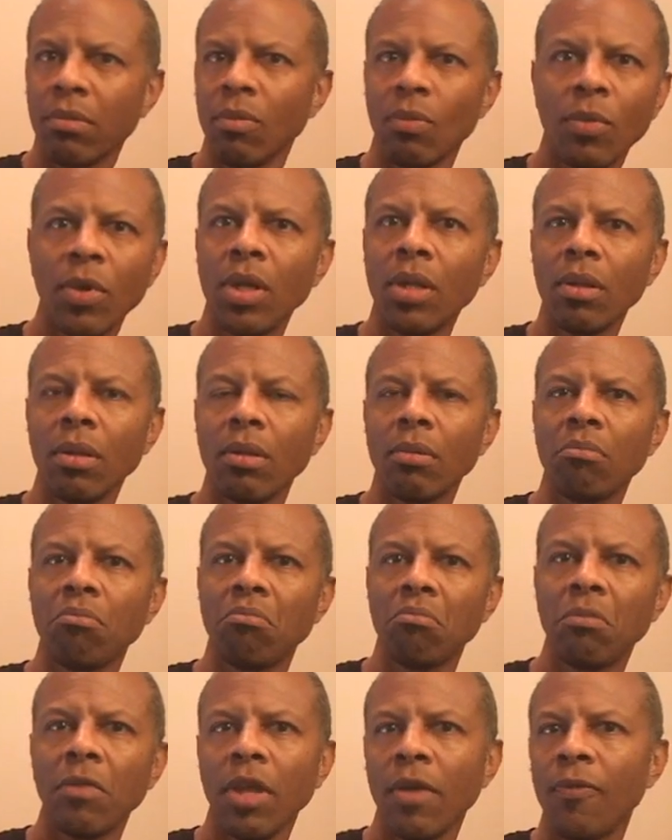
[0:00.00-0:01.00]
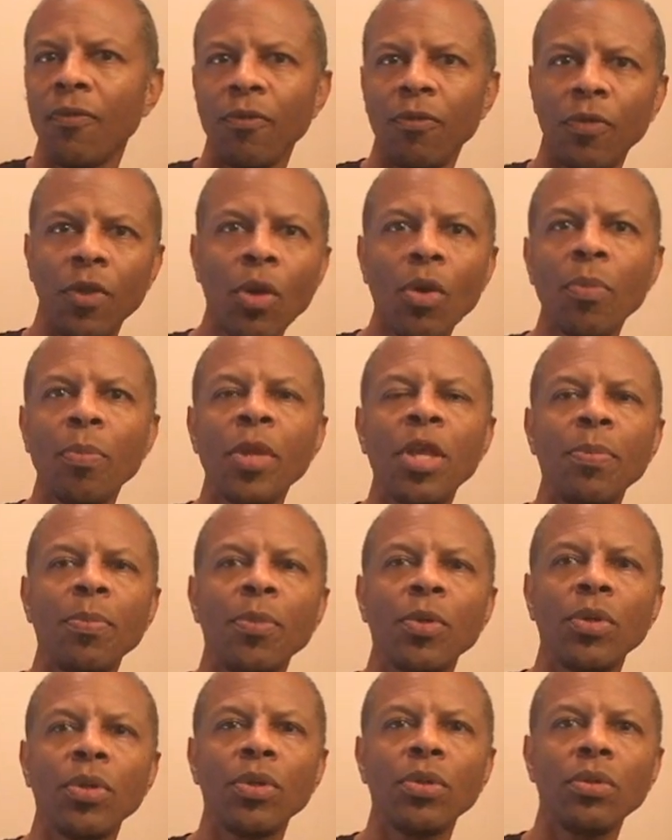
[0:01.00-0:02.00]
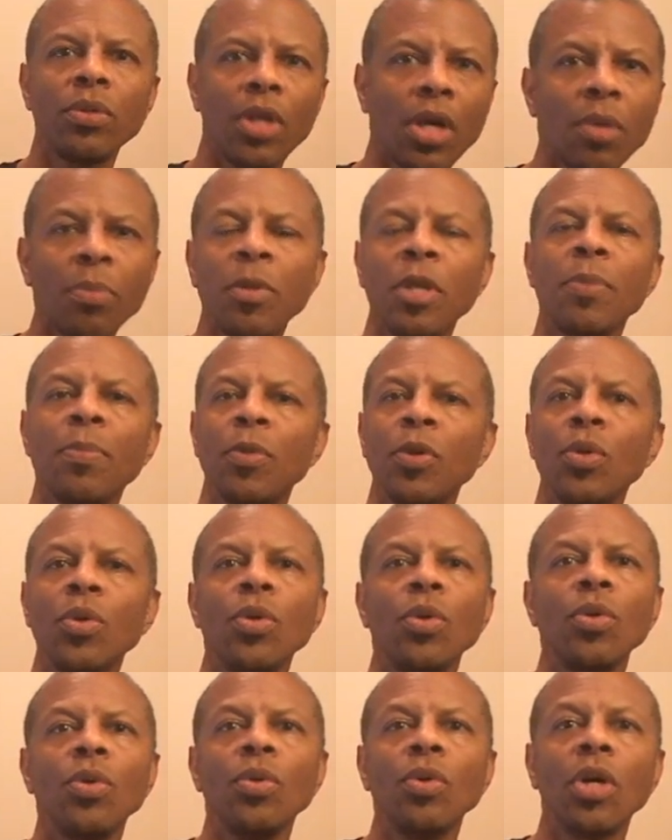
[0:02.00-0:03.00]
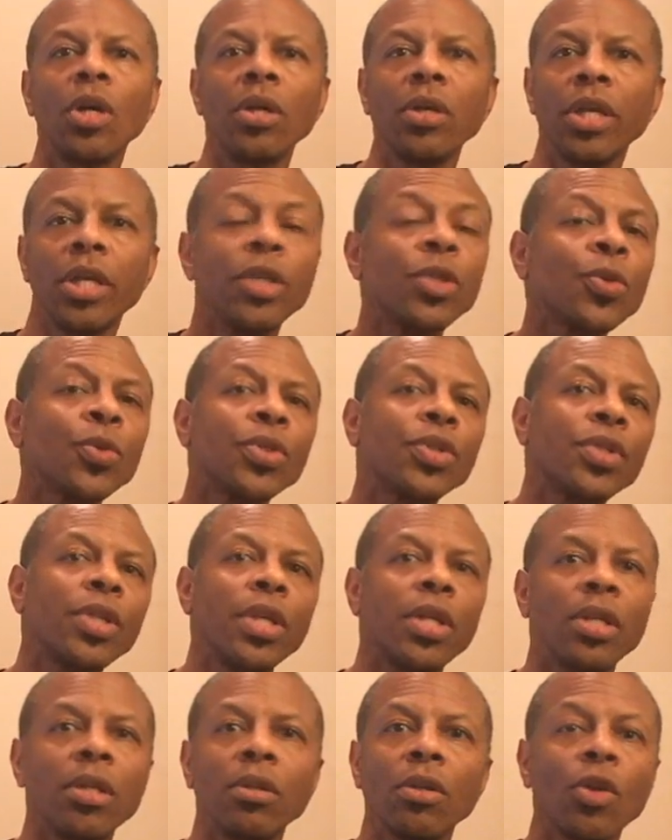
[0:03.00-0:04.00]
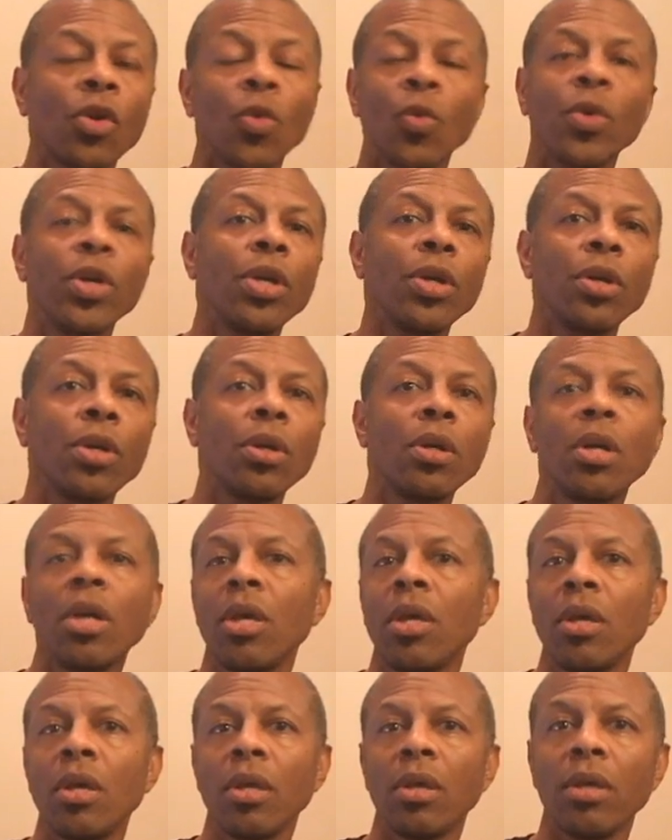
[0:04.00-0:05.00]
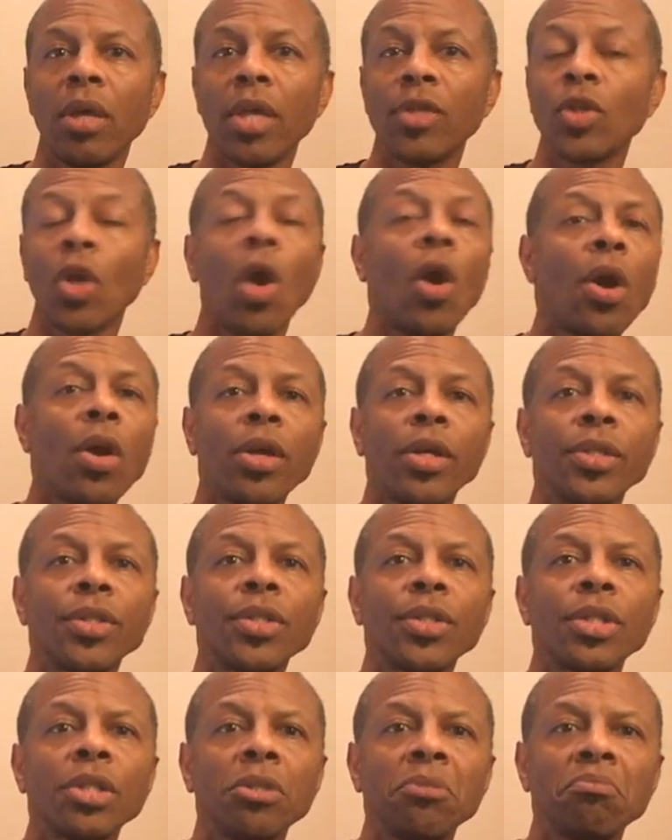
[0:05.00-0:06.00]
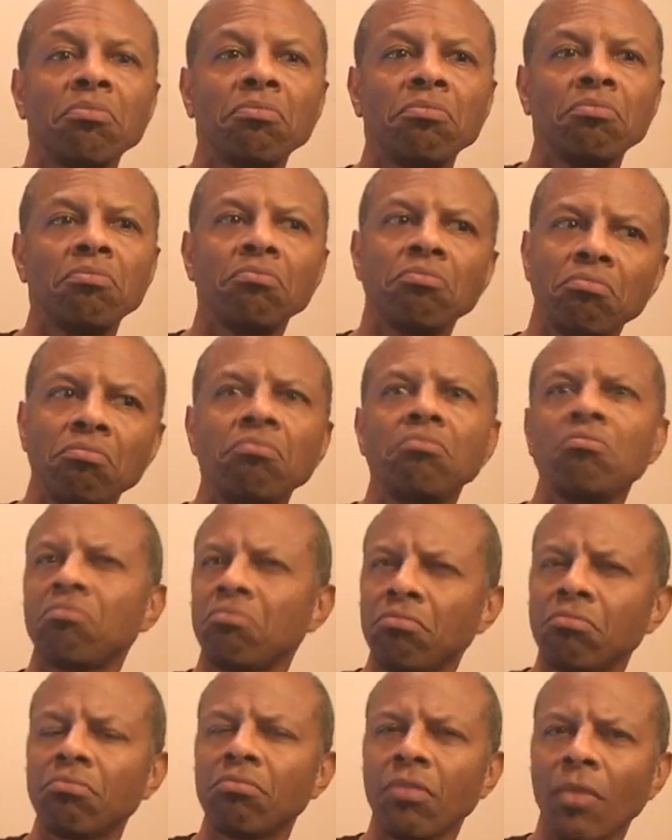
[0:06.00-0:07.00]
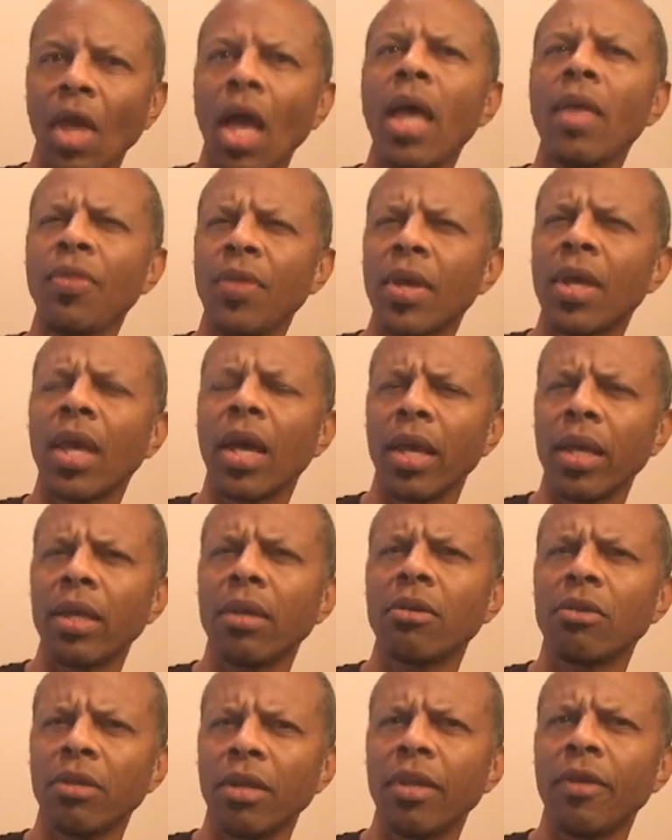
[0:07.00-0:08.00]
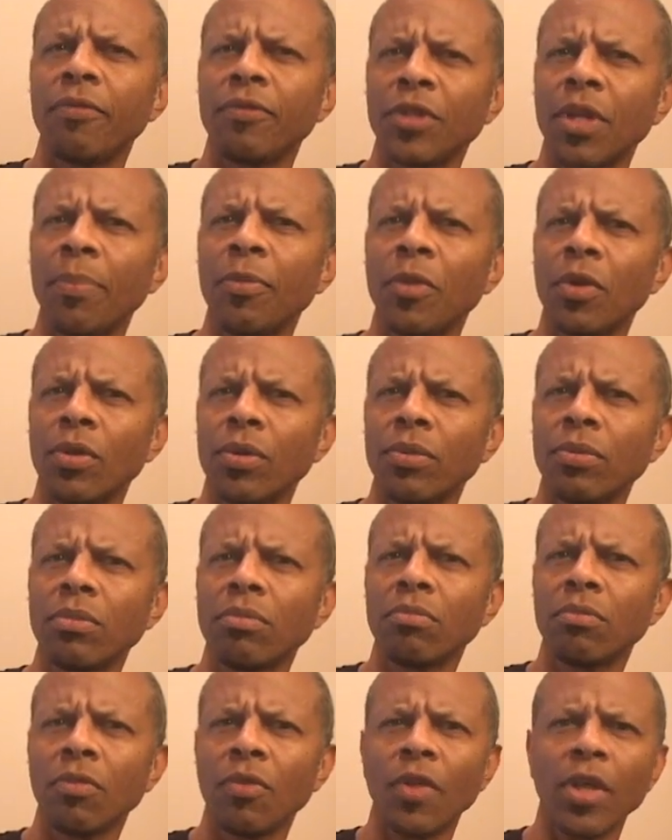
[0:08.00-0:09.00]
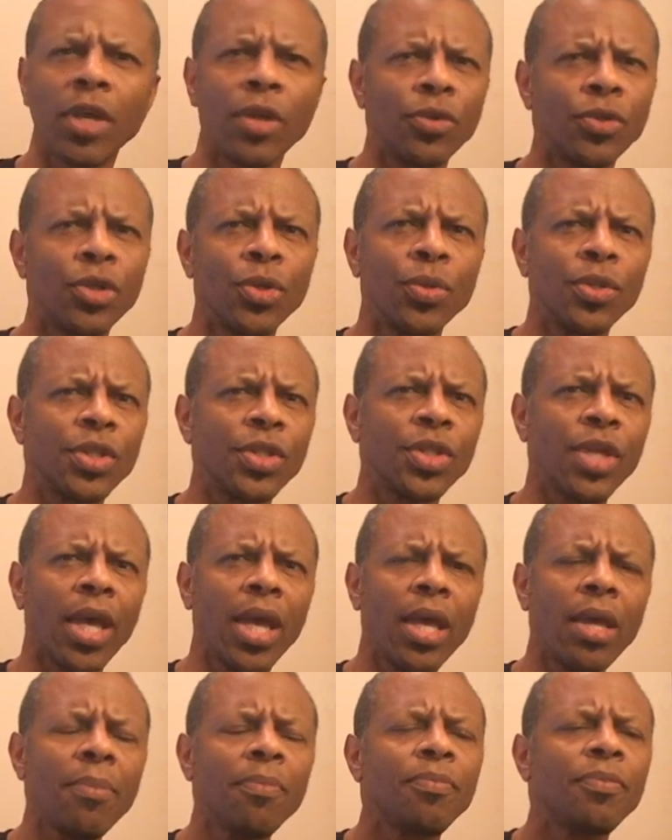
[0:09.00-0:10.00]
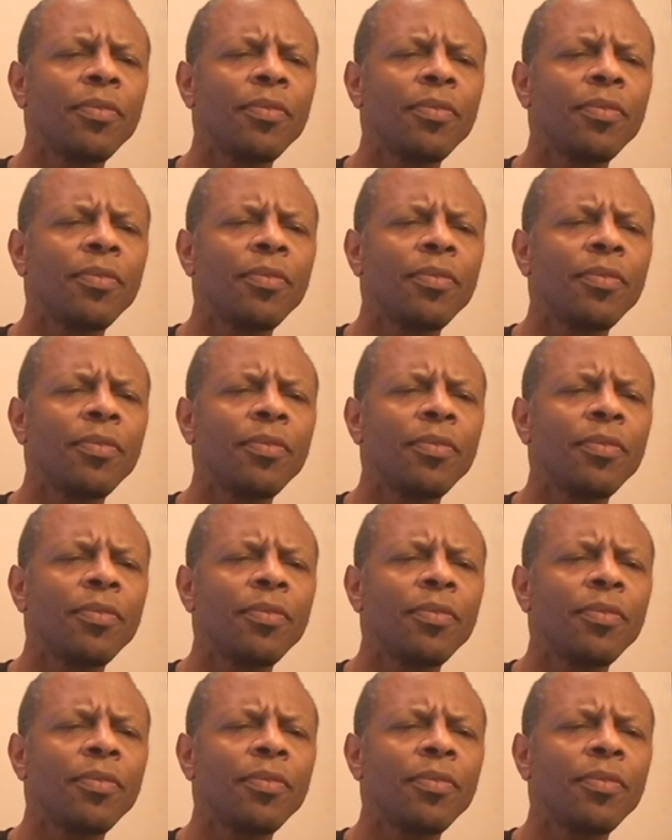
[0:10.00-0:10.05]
well, if there are people, young people who are interested in a career as artists, I think I could have something or thing or two to say.